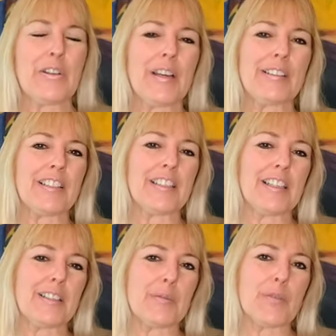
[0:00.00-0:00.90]
you have to
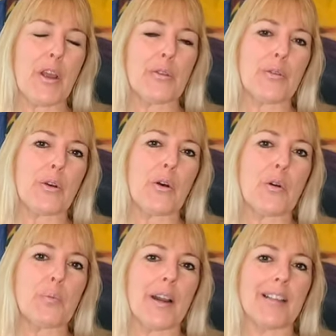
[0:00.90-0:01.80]
um, go through the whole
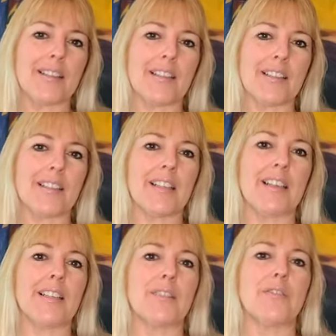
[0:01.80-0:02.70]
process
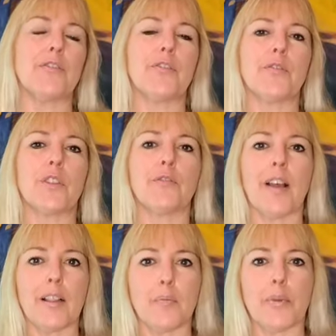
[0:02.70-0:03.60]
of
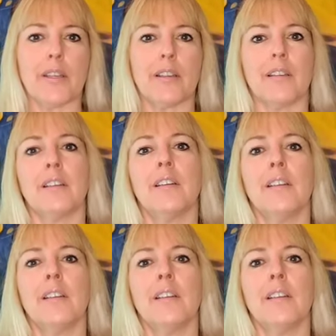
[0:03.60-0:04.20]
developing